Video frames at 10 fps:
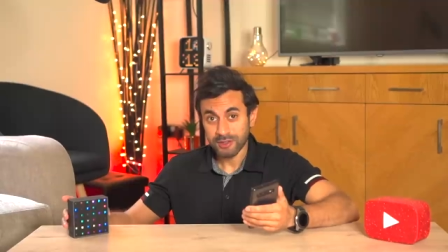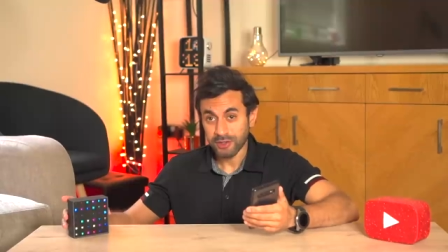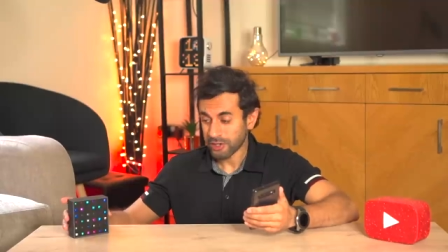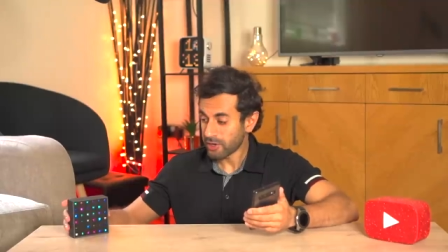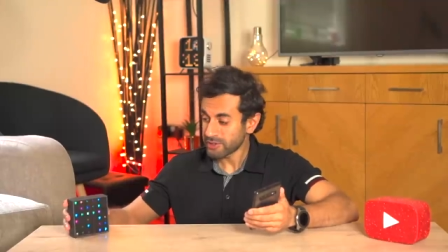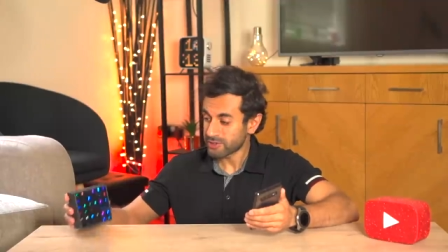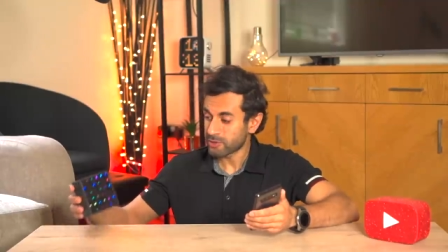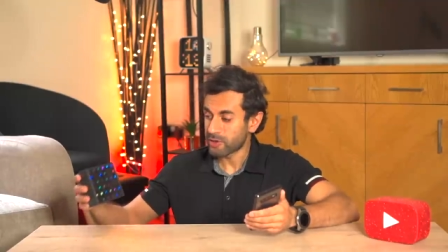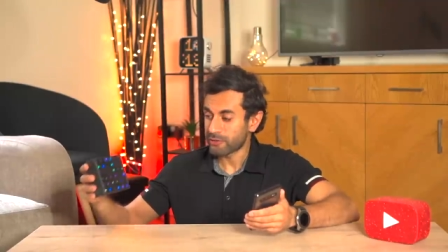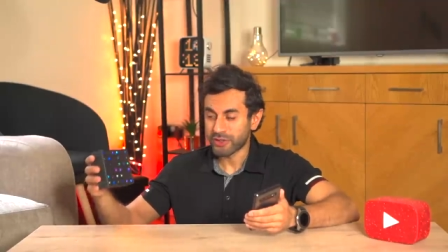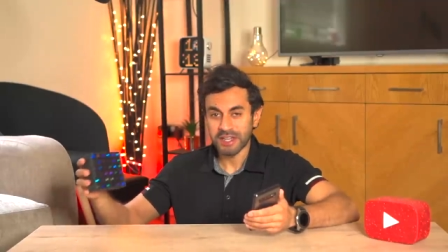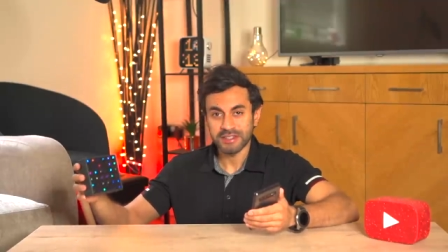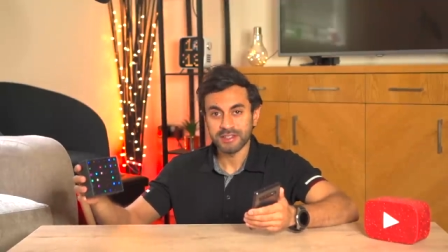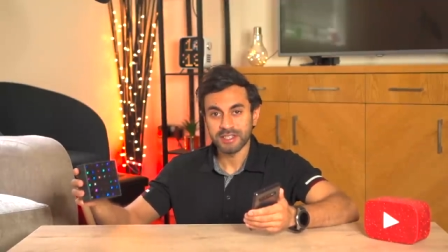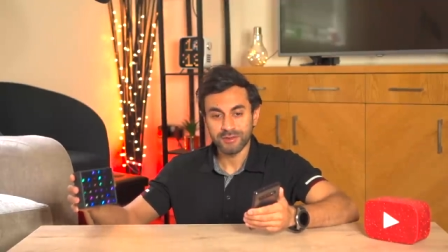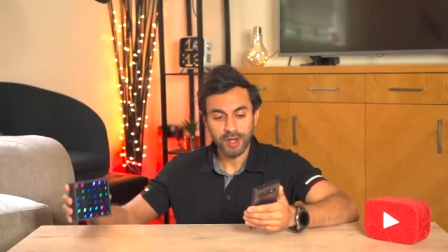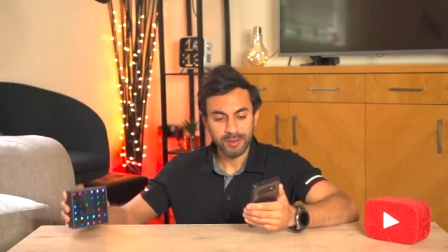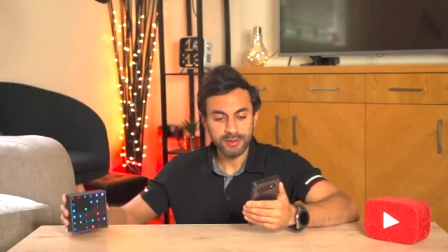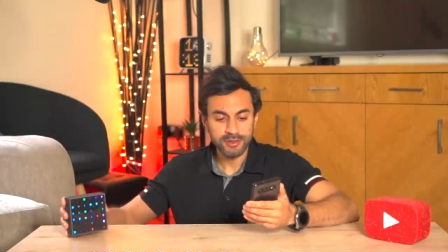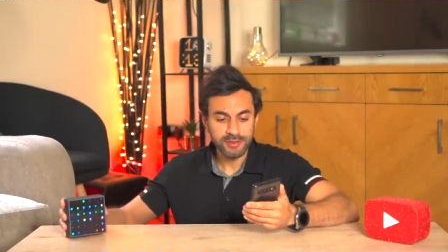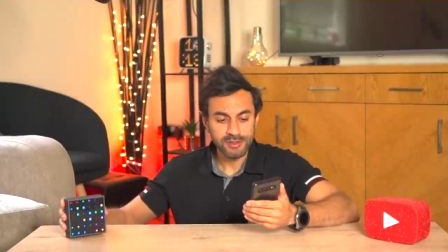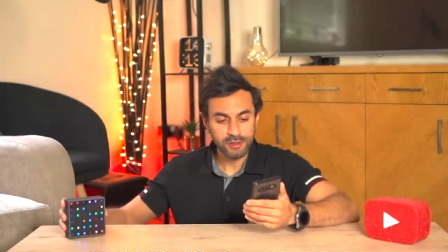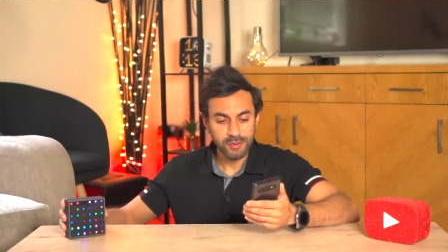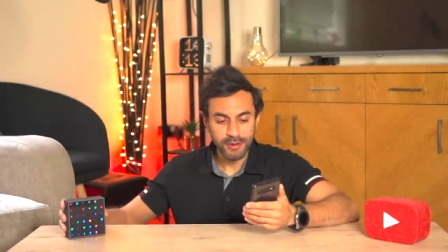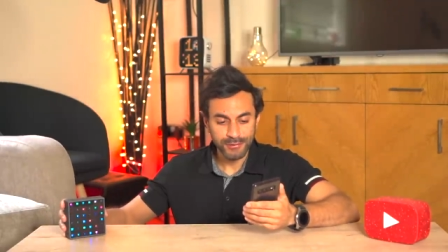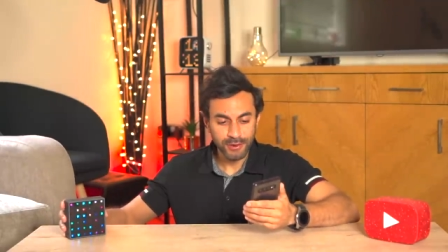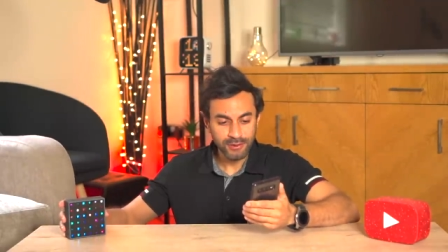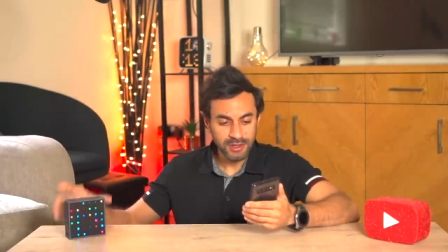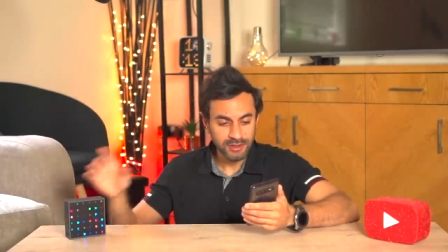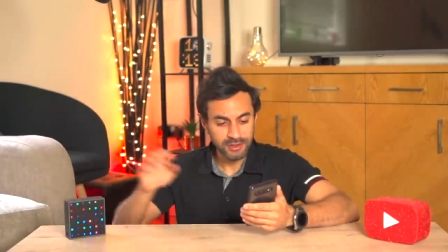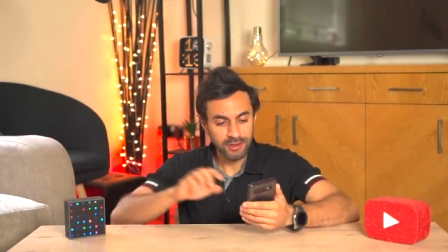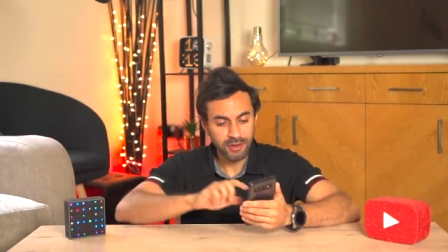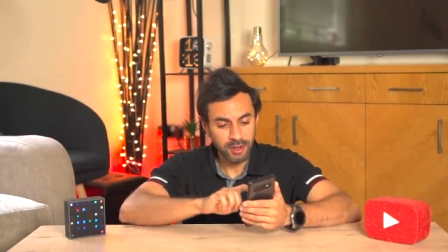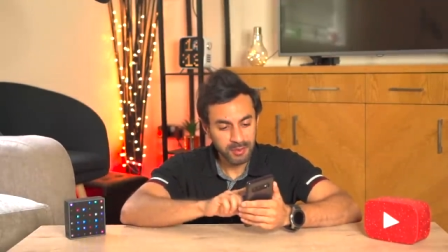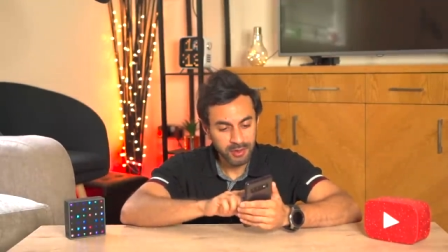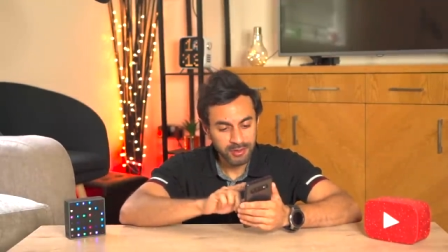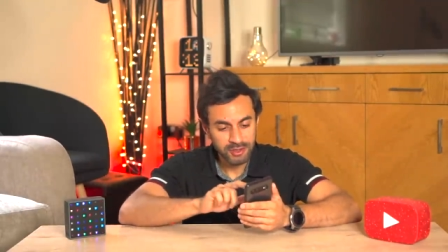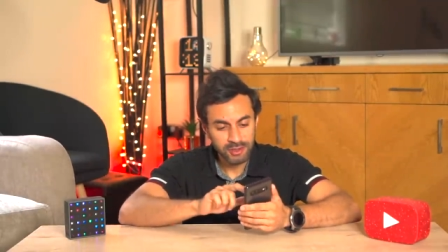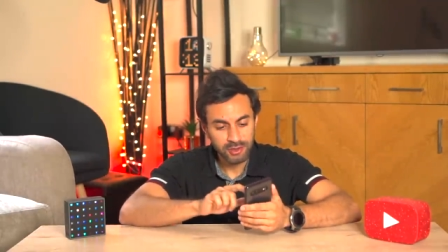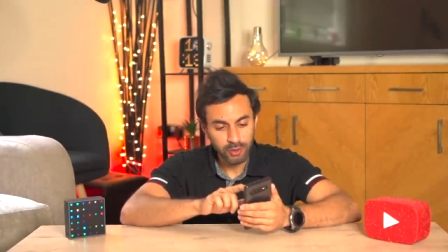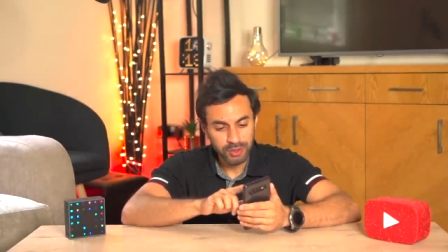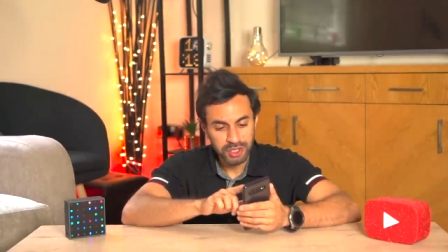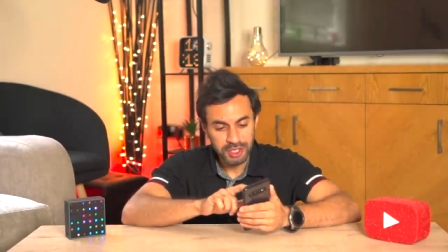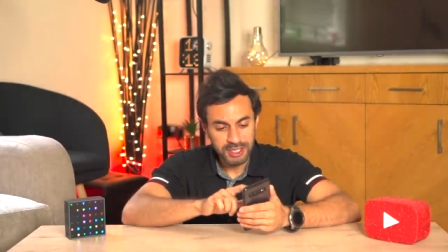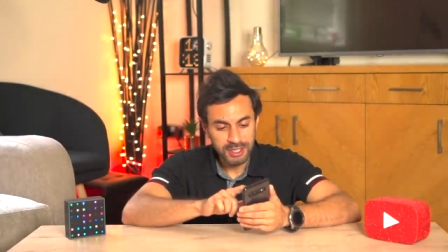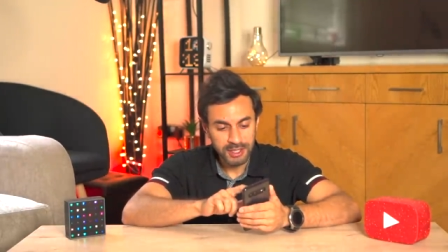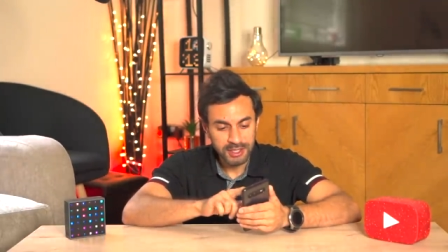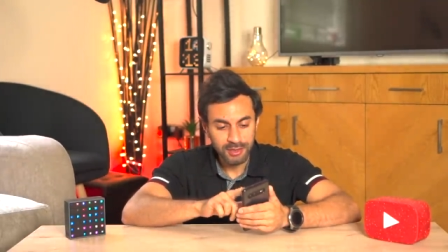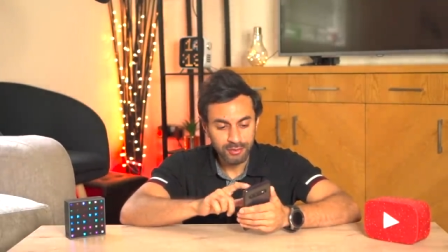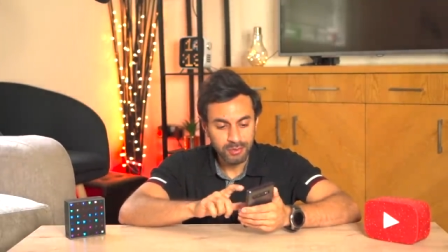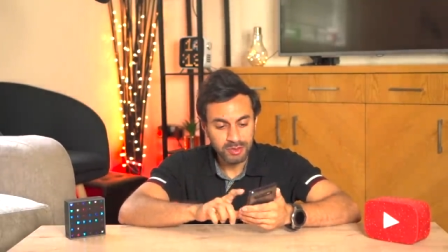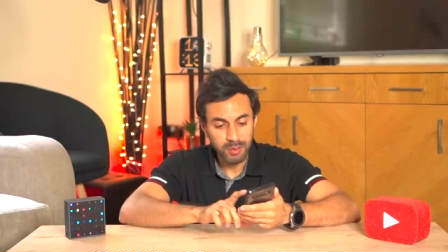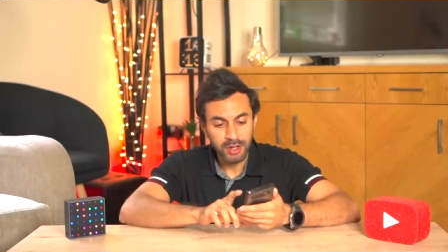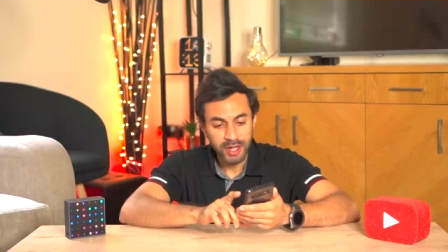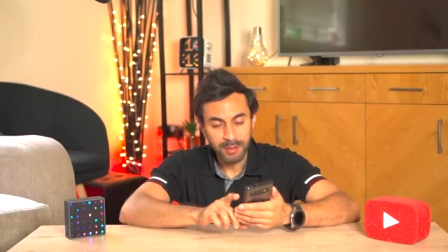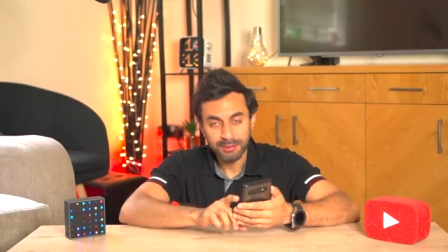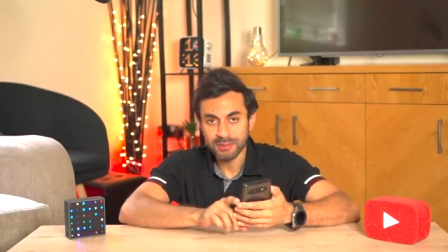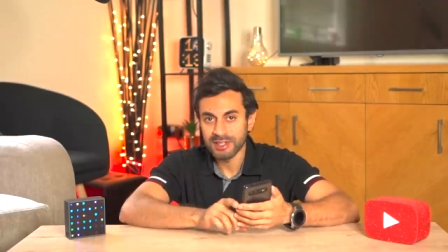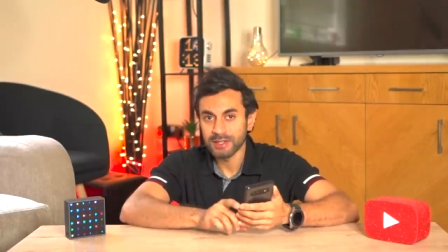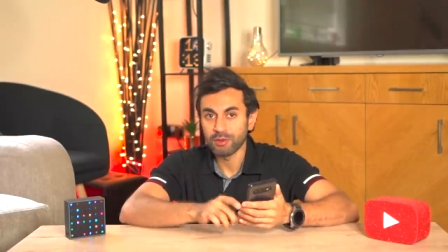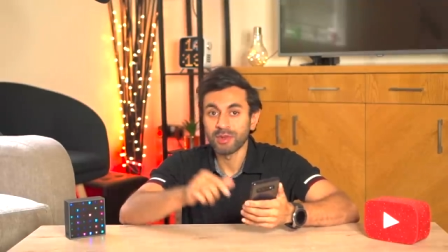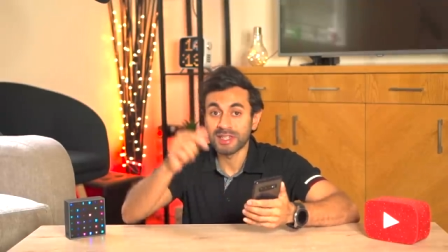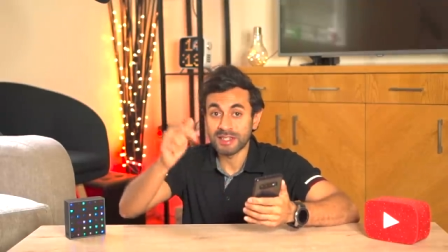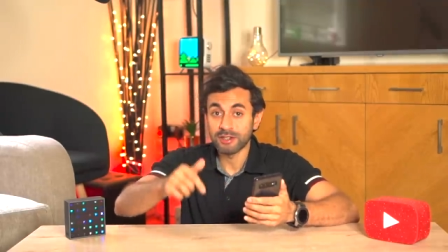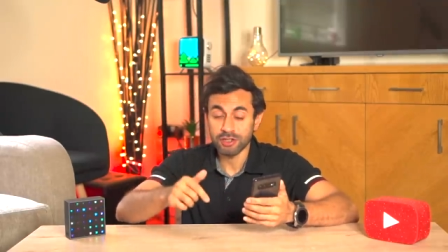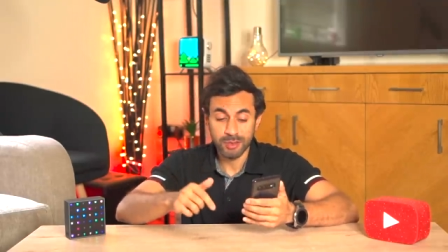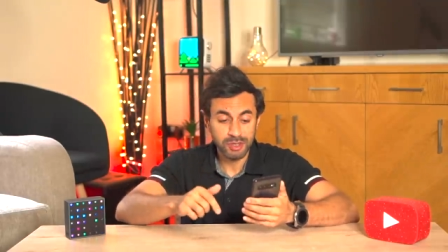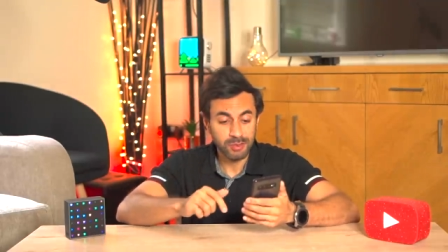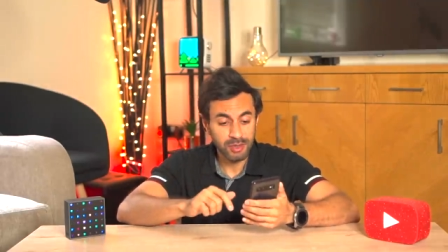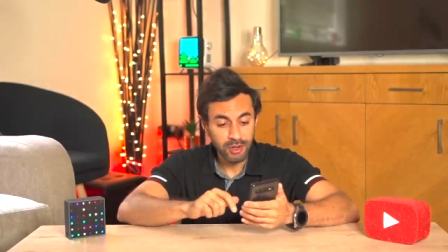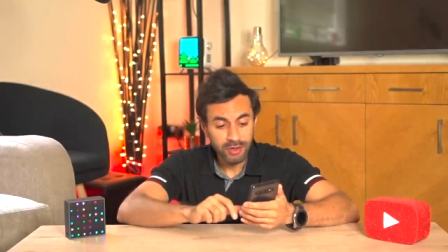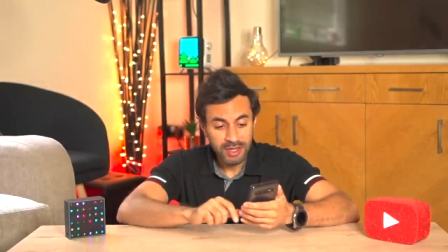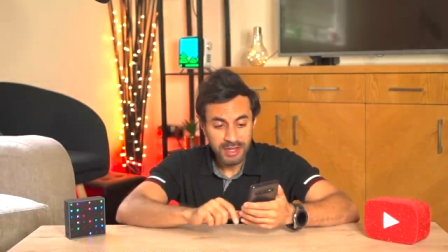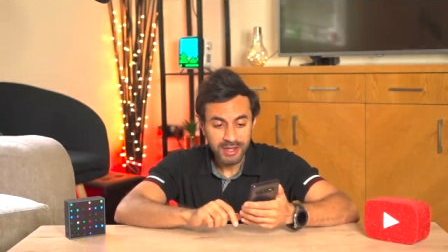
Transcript: Alright guys, so I've connected this via Bluetooth to my phone. So I'm going to launch the uh, Divoom Smart App. The link will be in the description below.